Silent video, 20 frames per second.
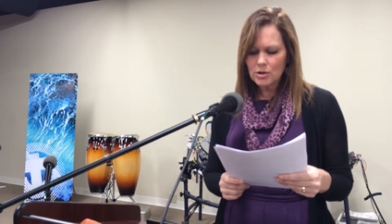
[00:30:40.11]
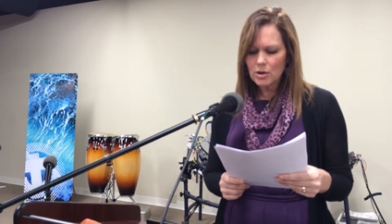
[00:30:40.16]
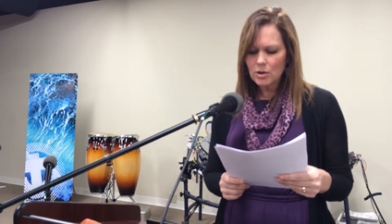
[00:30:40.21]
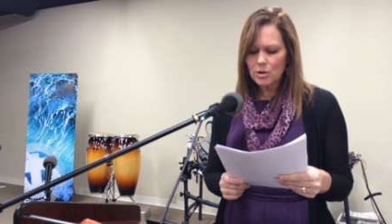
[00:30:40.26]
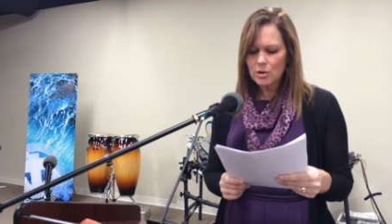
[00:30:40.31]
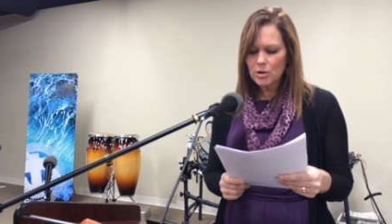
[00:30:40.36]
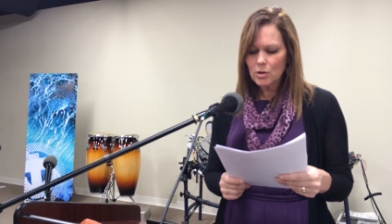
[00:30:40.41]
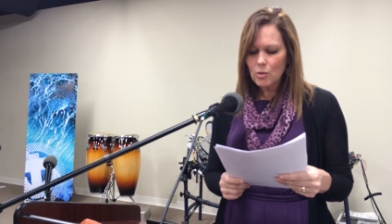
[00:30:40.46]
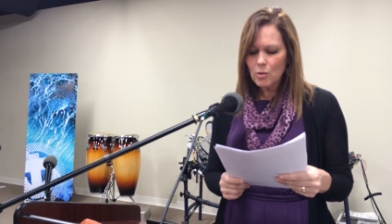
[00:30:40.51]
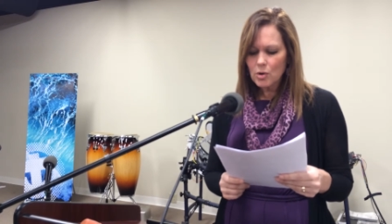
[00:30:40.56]
the
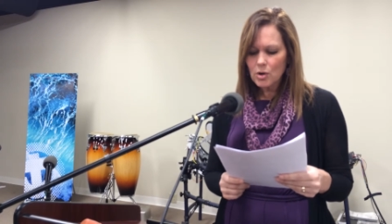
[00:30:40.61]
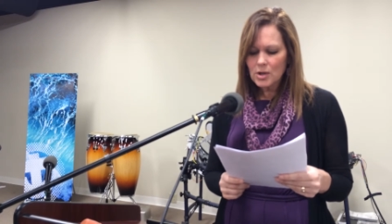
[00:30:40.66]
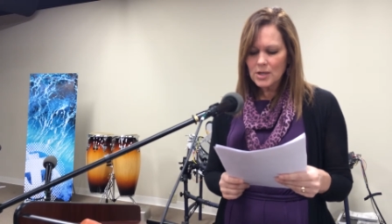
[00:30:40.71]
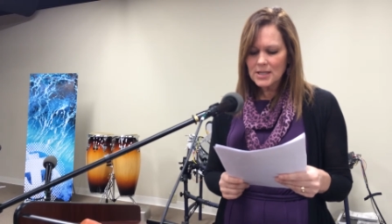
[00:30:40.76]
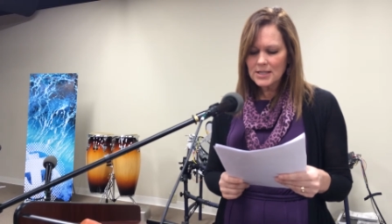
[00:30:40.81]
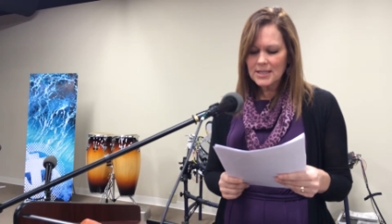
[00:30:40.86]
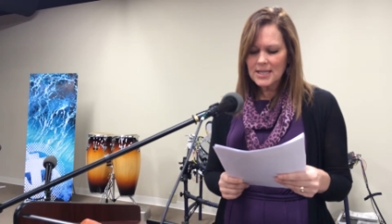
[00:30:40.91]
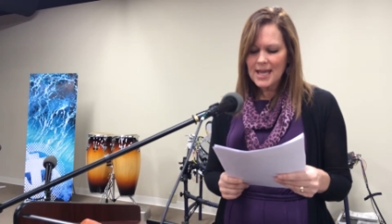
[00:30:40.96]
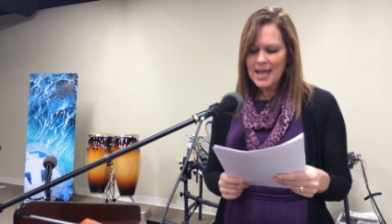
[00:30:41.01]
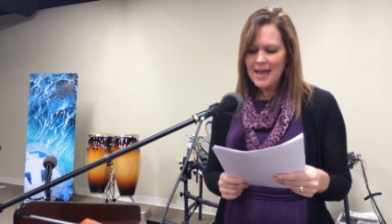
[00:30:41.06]
Lord
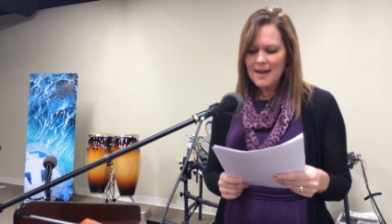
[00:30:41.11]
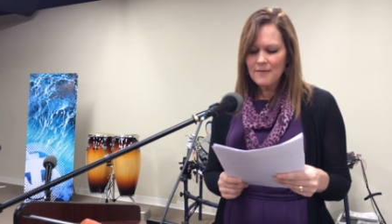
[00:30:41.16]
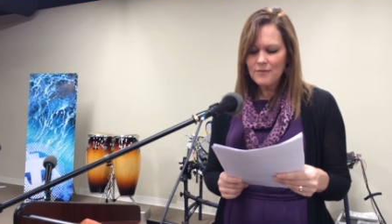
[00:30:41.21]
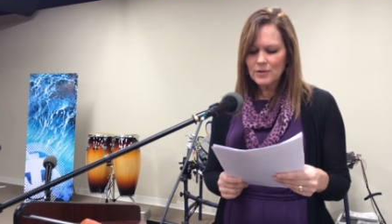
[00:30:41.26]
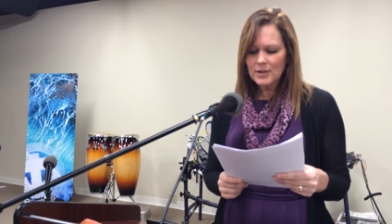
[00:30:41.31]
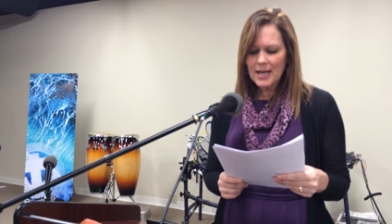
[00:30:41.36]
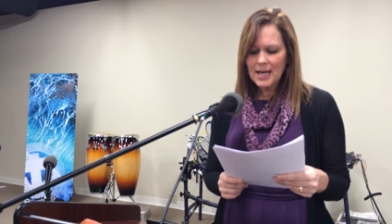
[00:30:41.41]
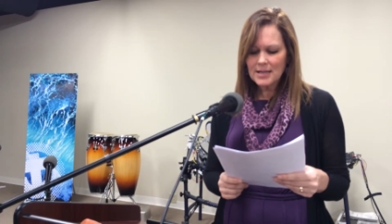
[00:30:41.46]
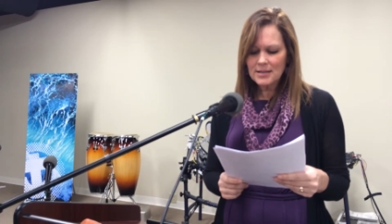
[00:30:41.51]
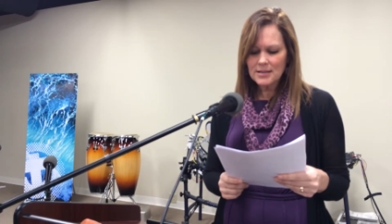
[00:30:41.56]
is the
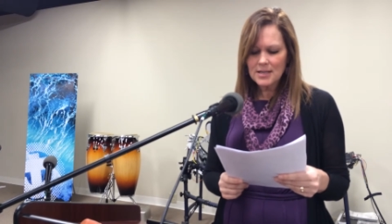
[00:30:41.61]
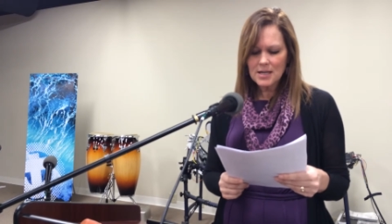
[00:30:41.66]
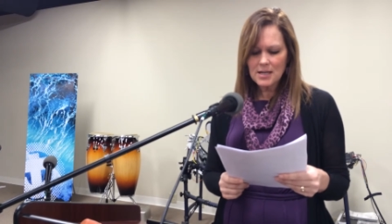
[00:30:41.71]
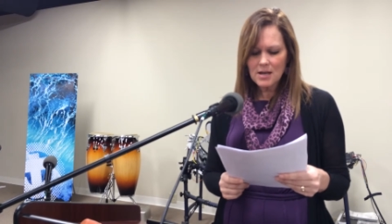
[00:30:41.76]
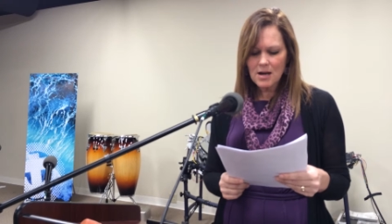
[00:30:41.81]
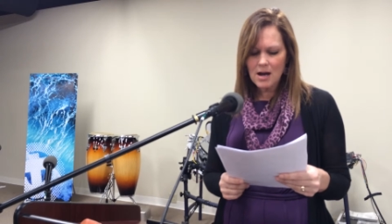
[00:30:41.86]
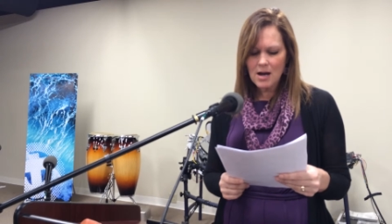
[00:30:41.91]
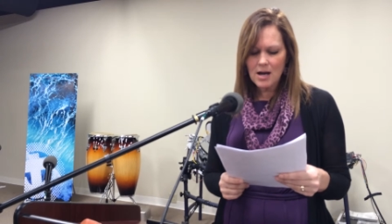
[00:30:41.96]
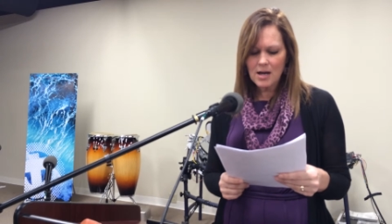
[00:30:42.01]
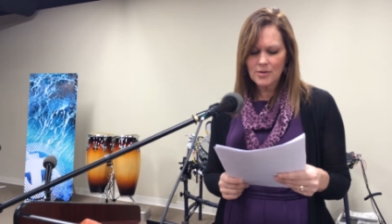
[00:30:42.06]
everlasting
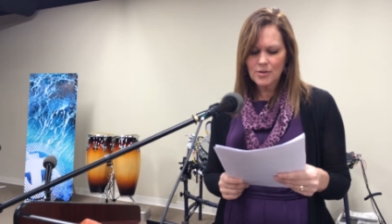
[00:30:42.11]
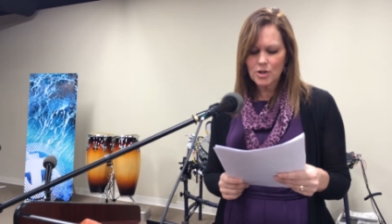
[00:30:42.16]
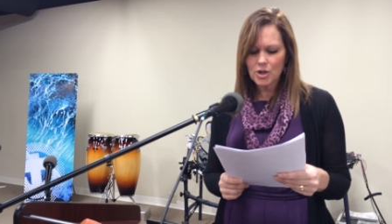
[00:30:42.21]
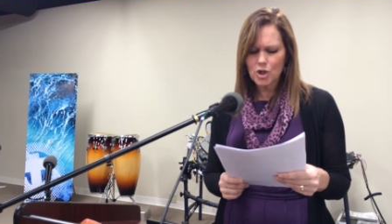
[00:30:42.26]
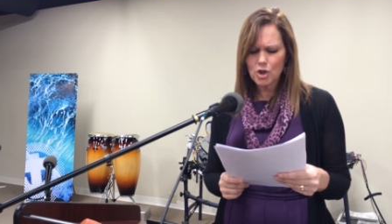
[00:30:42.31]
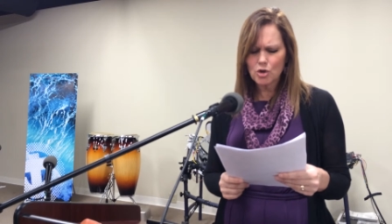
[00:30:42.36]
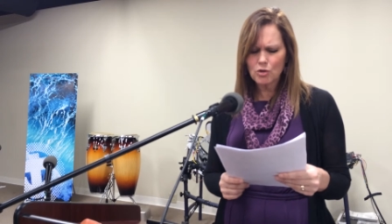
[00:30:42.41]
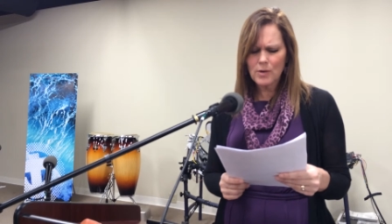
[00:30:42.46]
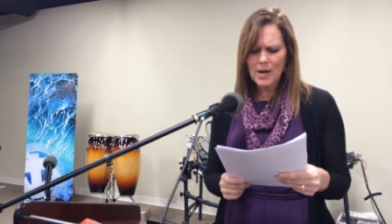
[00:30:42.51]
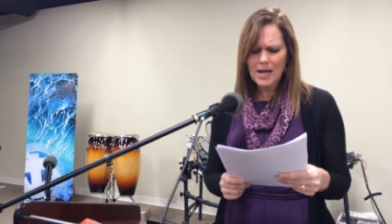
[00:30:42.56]
God, the
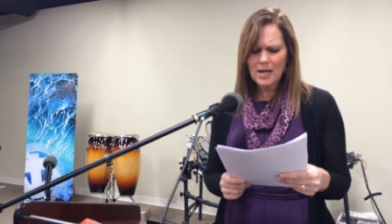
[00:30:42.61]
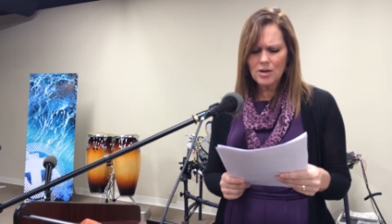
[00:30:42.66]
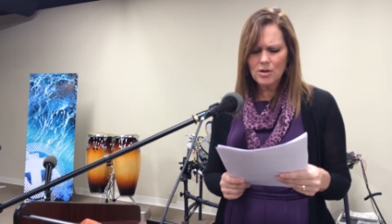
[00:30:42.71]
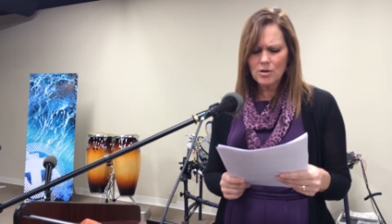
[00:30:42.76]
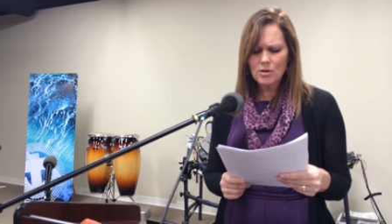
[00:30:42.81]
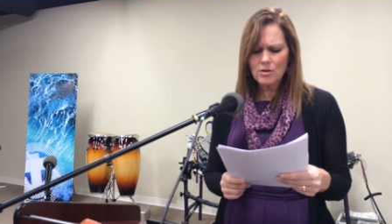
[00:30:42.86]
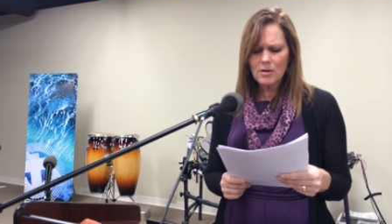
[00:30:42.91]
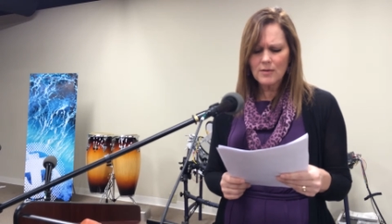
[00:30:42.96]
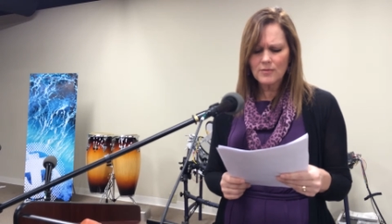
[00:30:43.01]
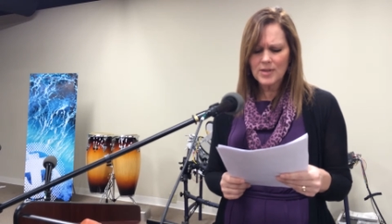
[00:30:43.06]

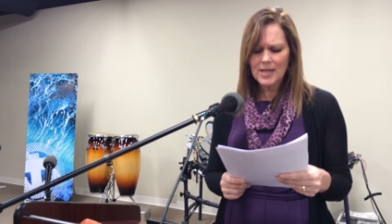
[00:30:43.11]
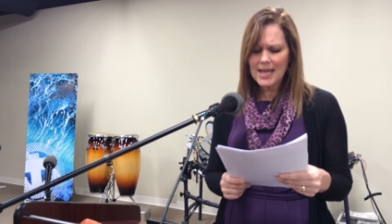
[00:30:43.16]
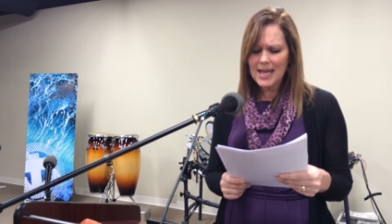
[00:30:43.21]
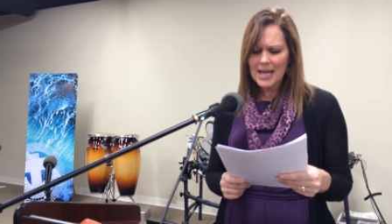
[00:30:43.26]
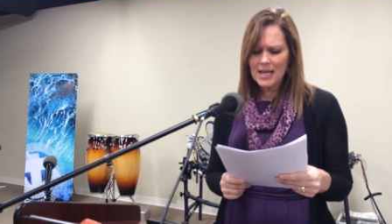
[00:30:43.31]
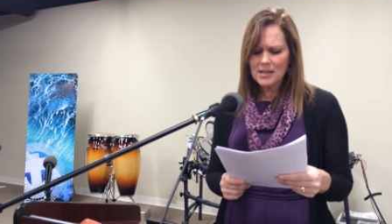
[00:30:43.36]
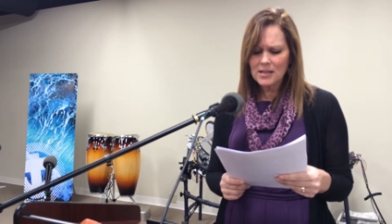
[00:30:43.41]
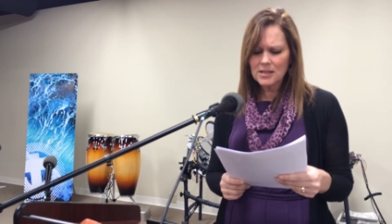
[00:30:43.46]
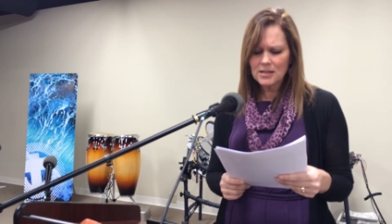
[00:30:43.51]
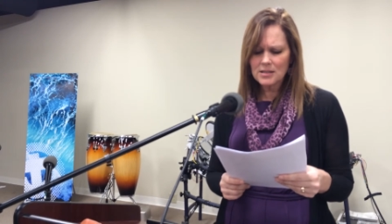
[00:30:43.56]
creator of the
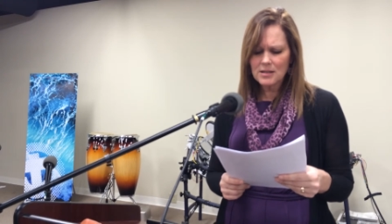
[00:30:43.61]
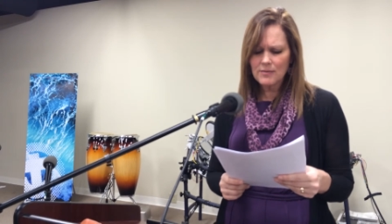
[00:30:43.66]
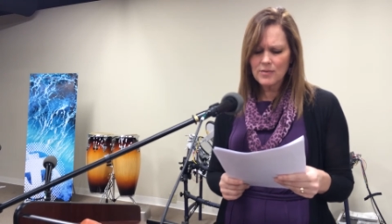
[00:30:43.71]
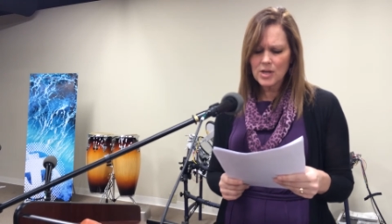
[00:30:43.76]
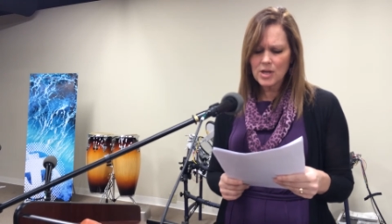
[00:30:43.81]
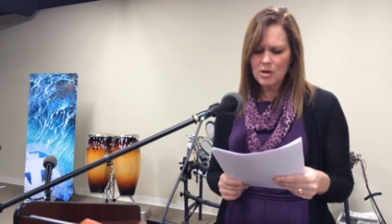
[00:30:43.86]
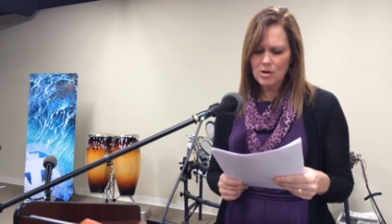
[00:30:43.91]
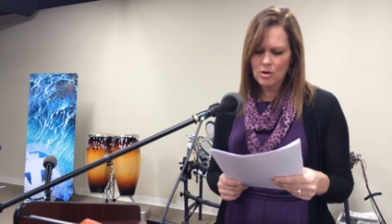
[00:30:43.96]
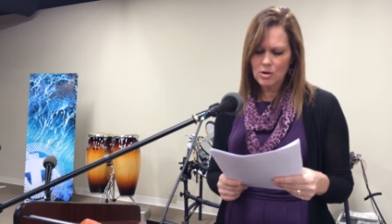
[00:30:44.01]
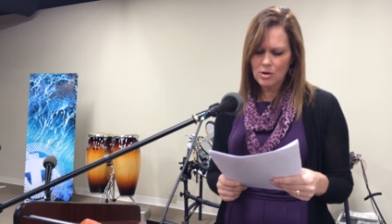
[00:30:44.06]
ends of
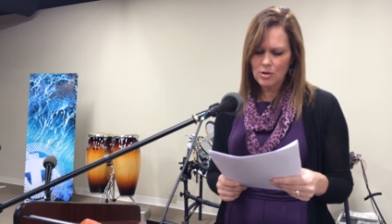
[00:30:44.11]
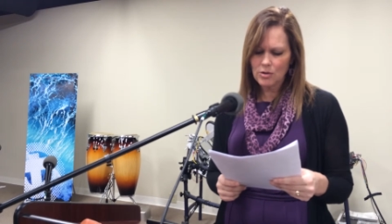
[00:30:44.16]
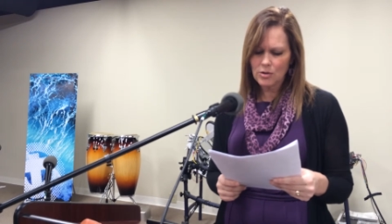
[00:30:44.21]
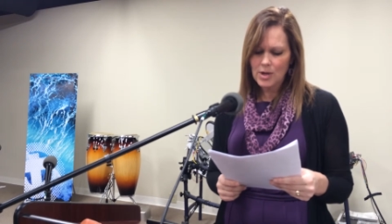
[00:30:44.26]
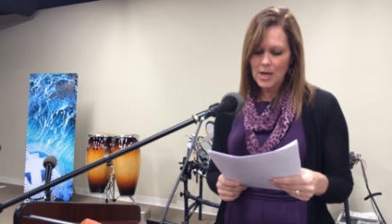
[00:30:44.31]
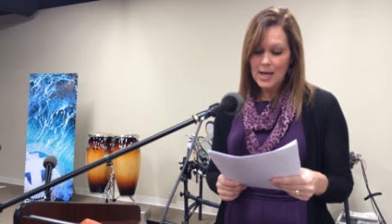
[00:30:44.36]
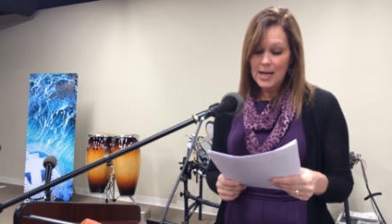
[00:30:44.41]
the earth.